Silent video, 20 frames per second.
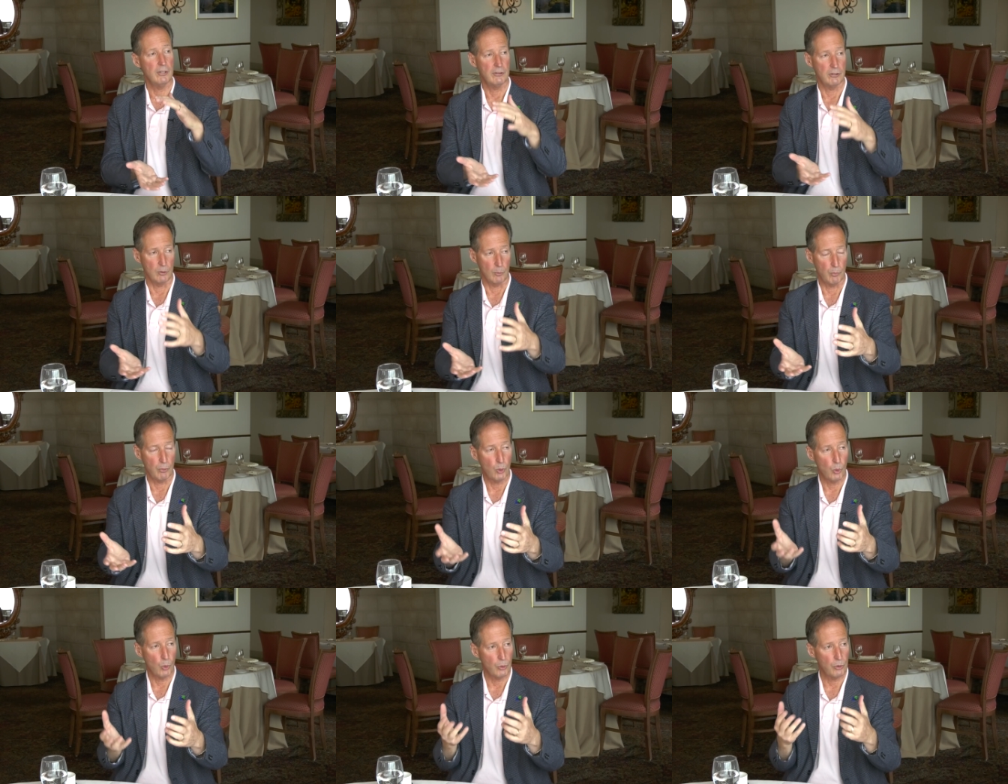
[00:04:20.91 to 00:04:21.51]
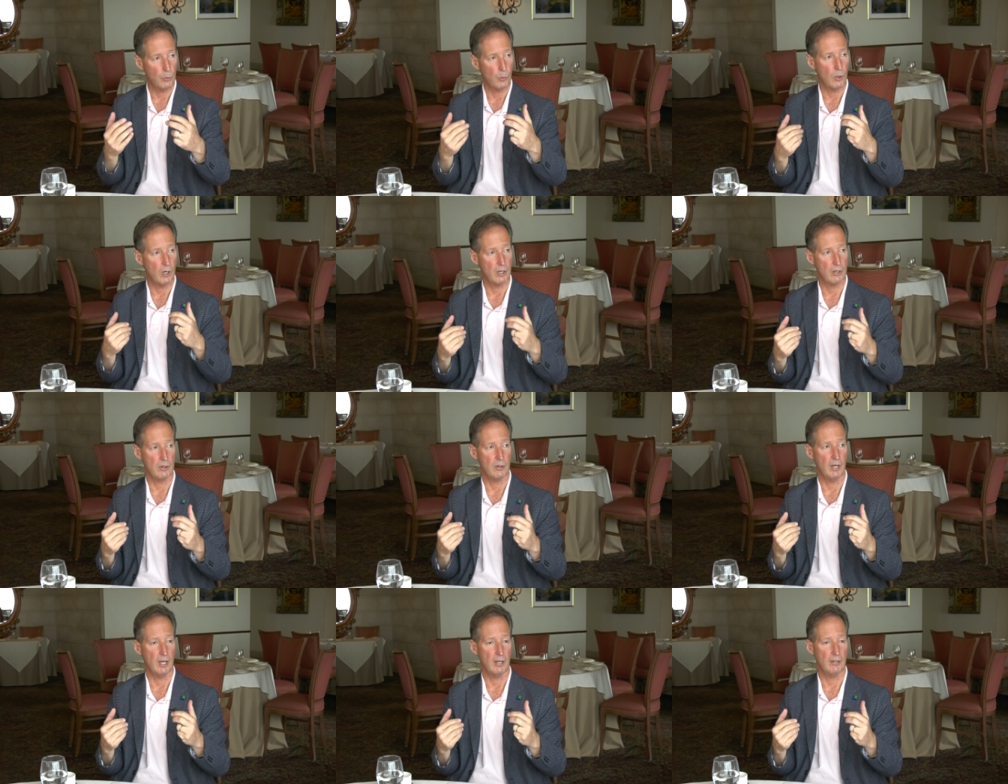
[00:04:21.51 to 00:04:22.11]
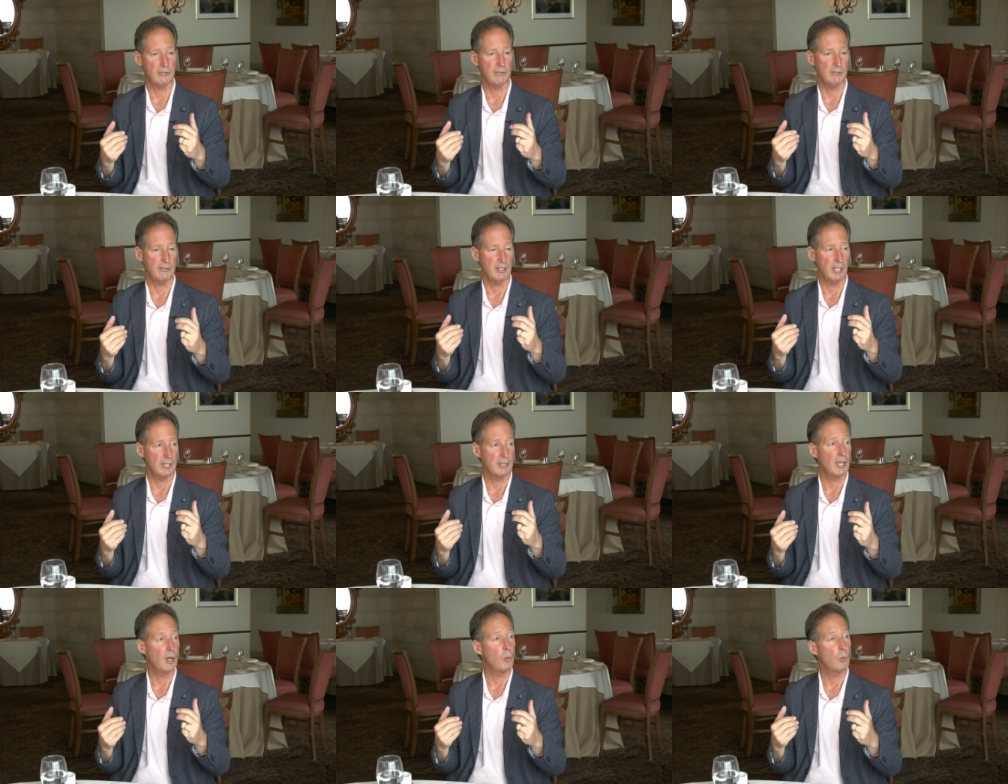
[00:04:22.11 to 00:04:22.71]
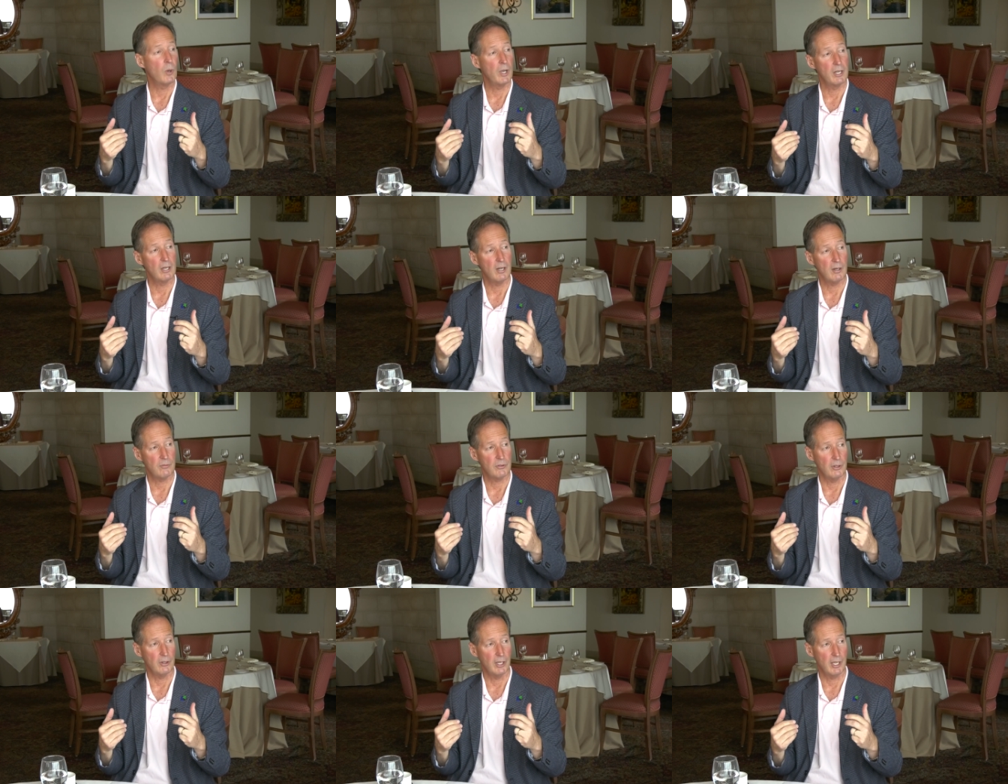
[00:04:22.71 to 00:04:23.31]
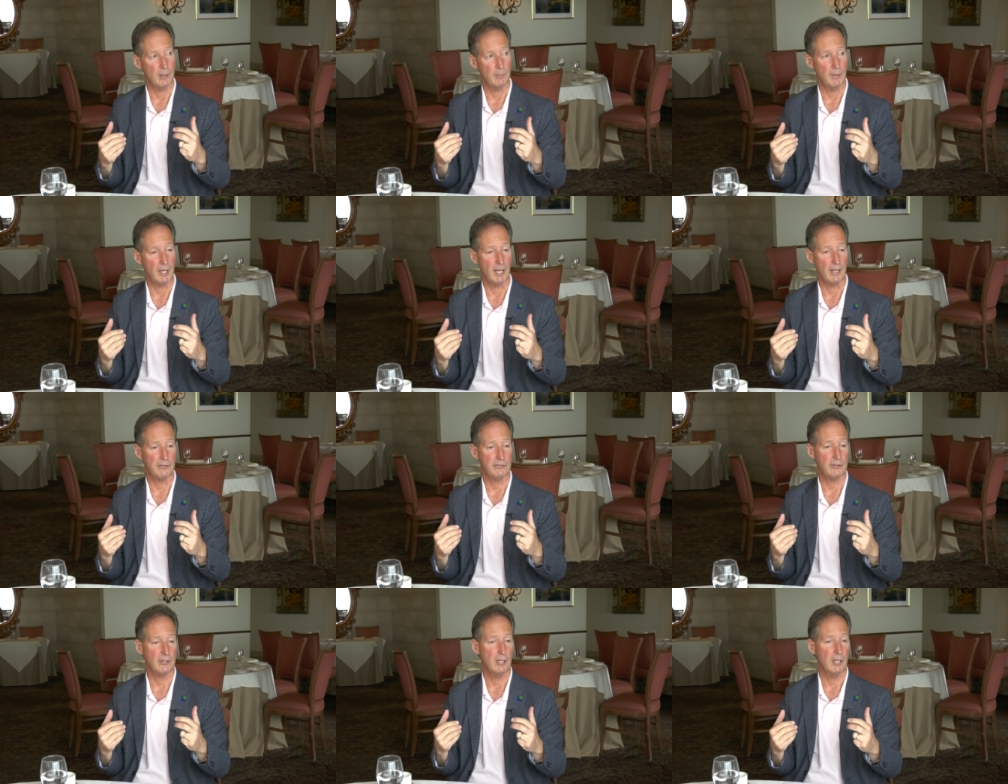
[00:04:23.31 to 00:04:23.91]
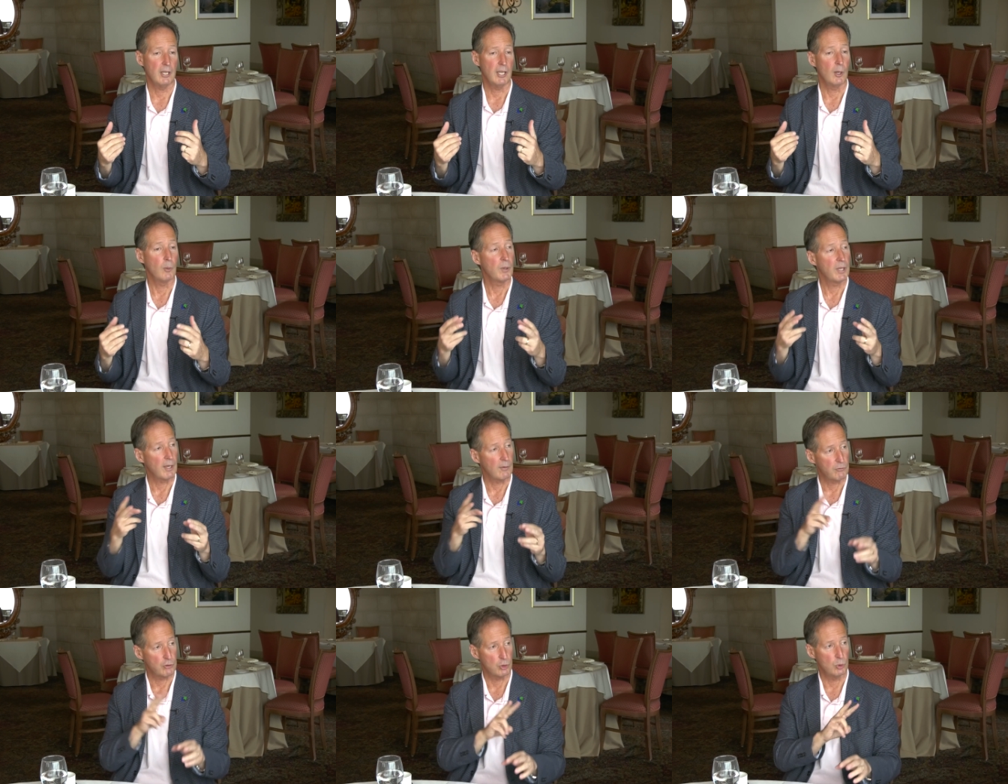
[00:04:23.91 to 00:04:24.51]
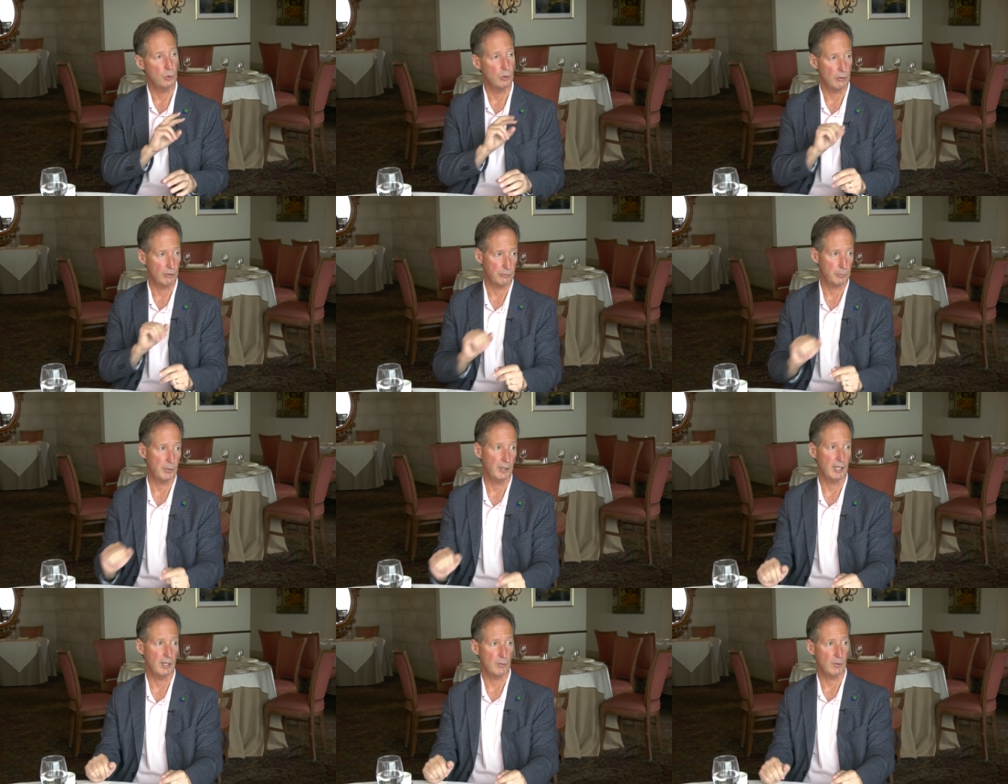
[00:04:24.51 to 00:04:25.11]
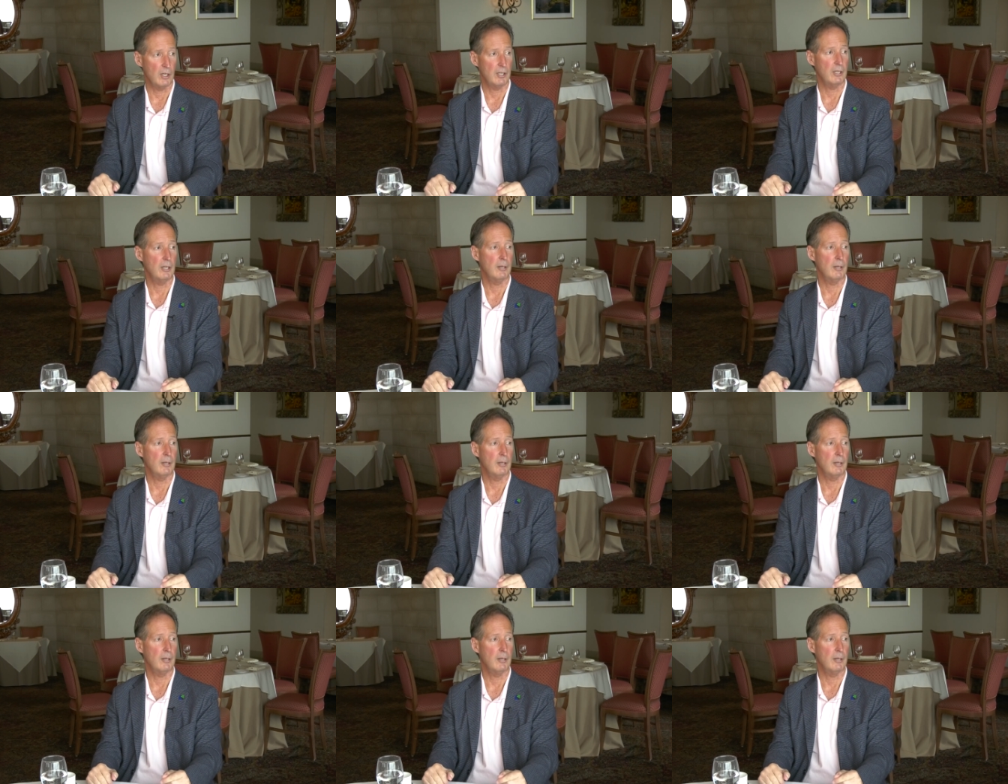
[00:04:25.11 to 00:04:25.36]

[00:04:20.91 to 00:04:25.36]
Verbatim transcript: to pull the water out, to take that weight off the landmass. And we have two of those planned right